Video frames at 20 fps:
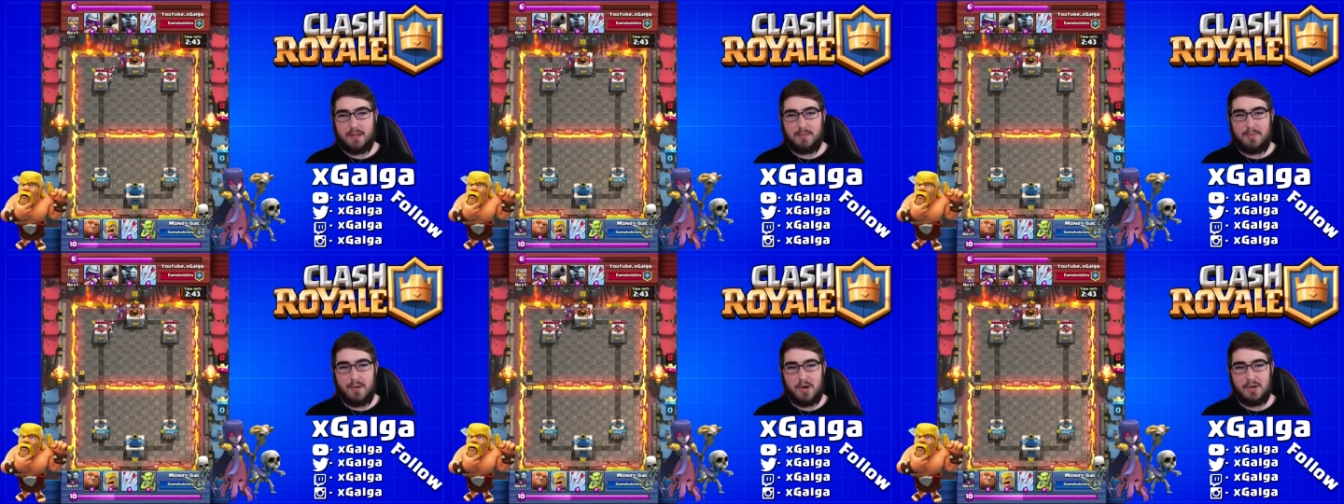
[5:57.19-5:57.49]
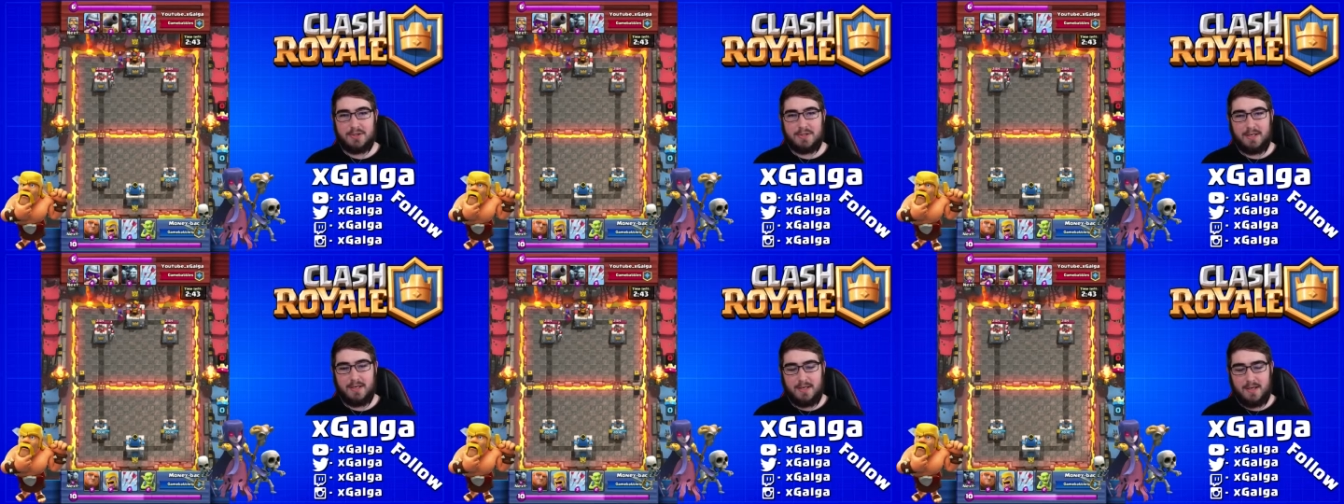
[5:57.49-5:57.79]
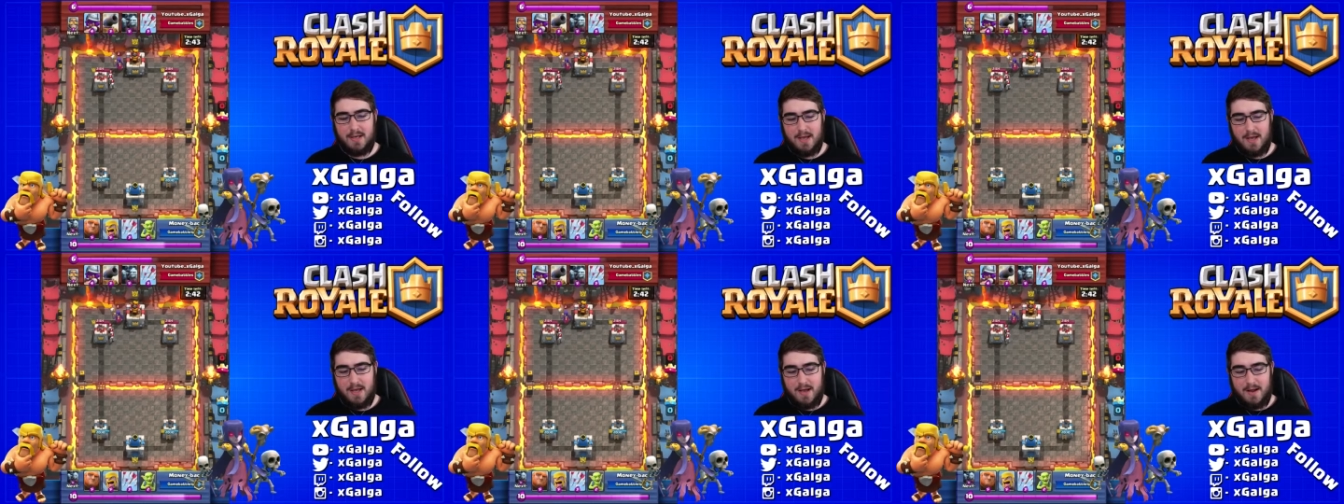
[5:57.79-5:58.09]
to the
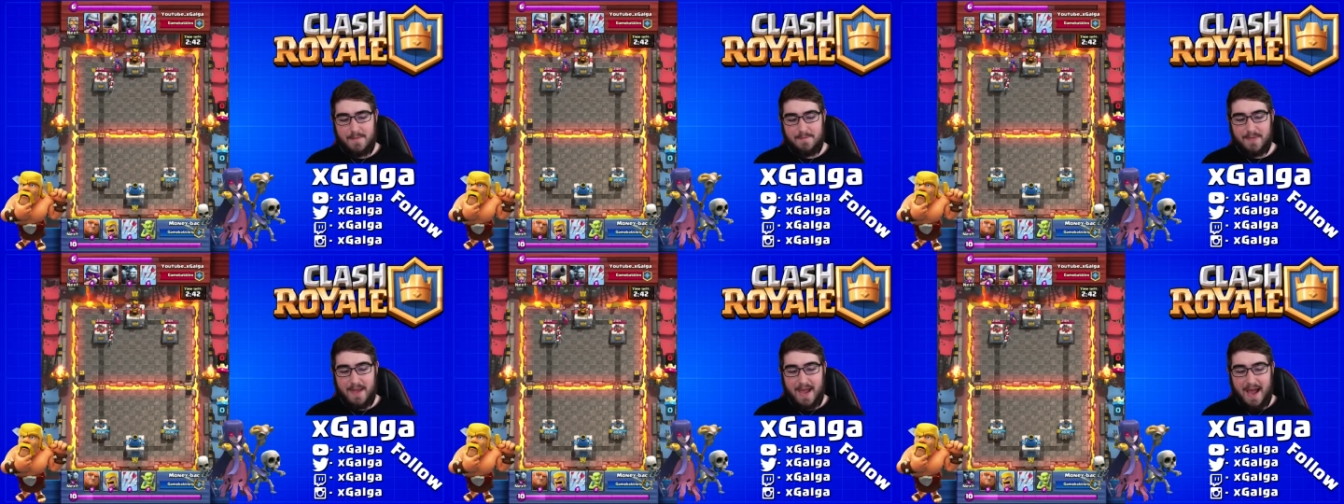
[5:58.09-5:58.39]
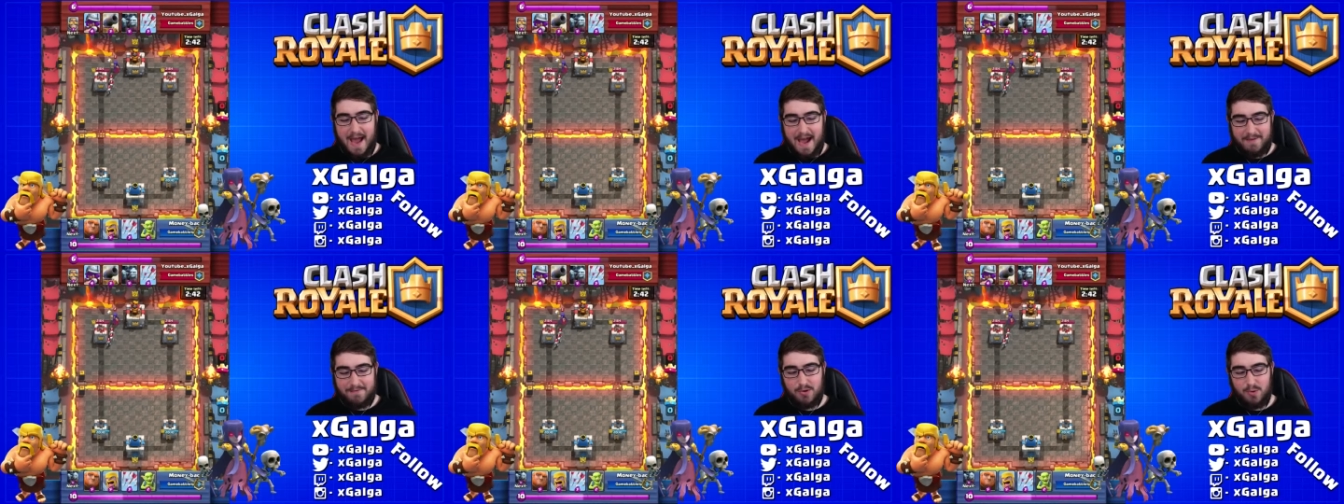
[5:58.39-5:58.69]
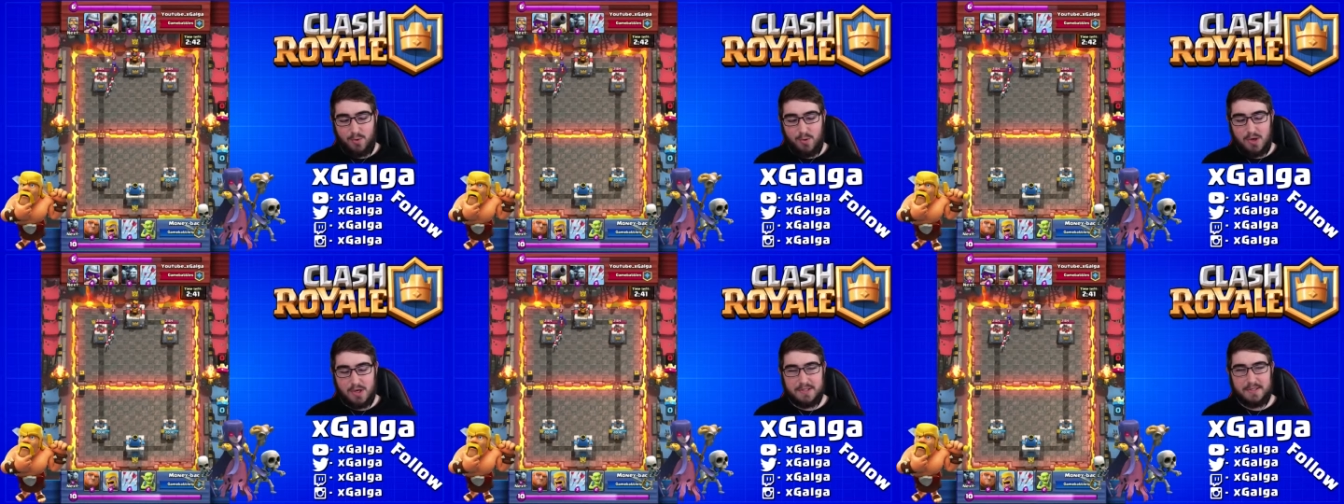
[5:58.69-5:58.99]
person
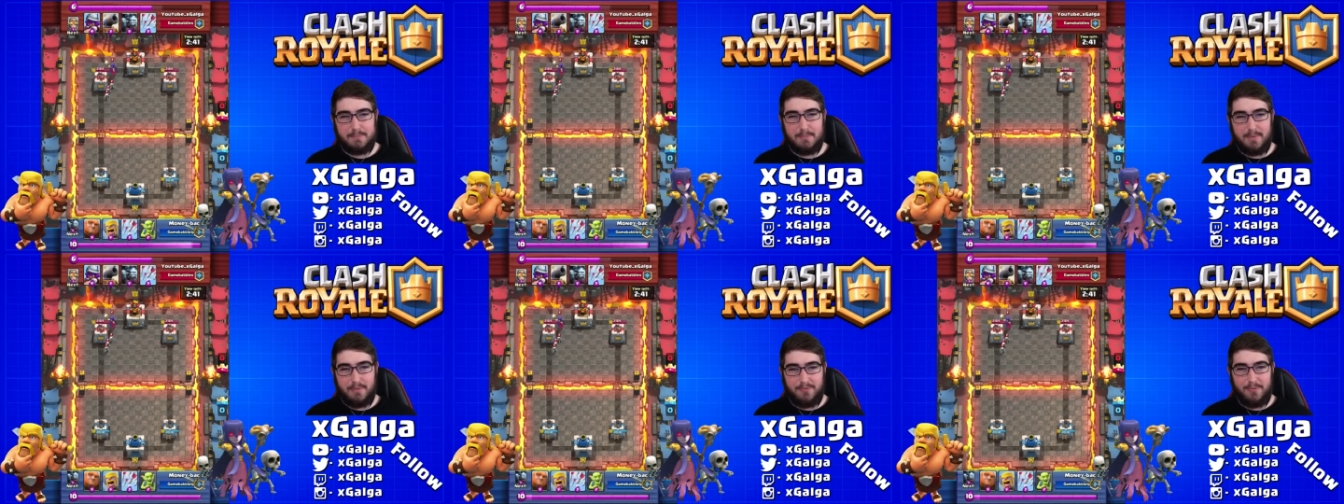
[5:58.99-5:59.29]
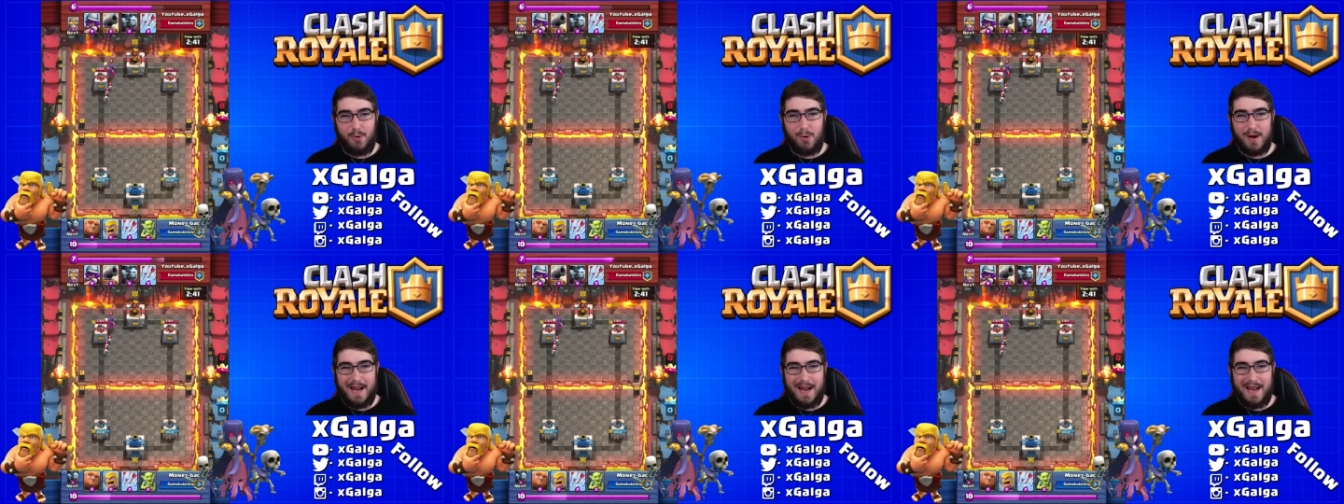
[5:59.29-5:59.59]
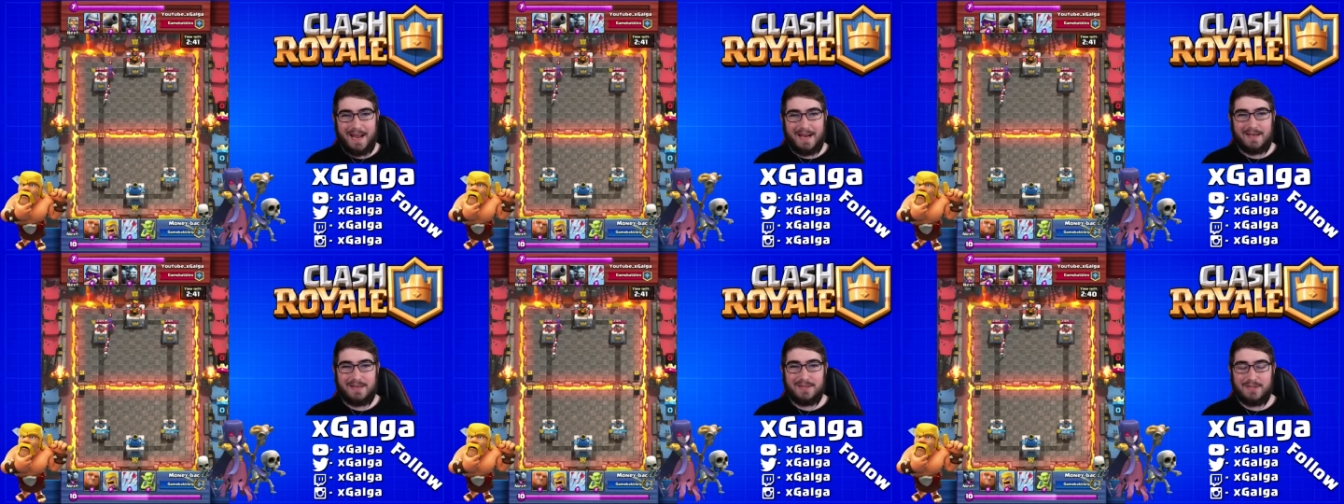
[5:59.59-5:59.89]
afterwards and
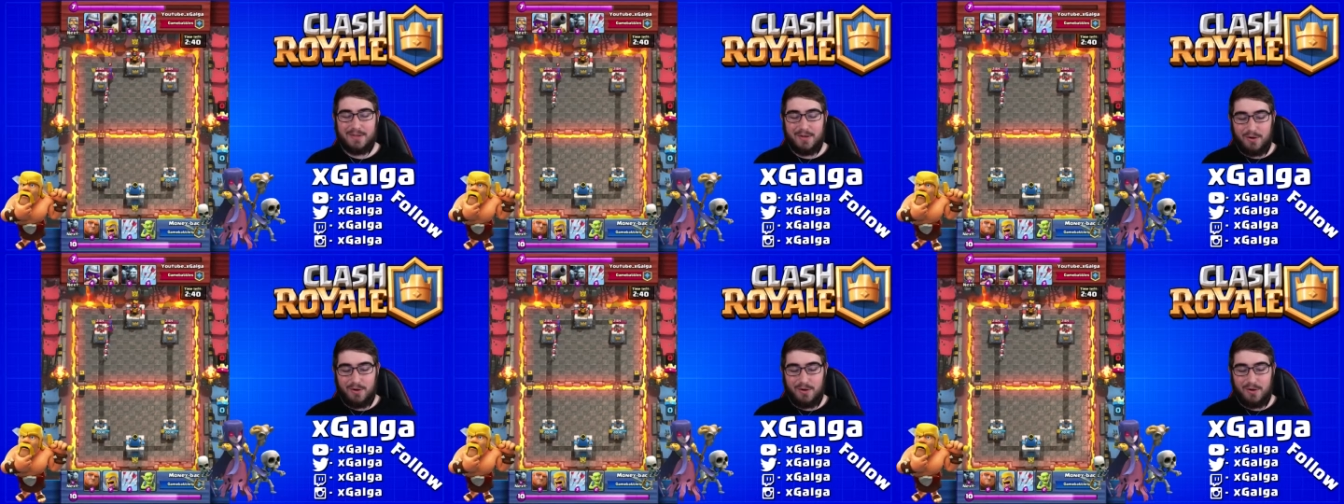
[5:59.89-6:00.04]
beforehand.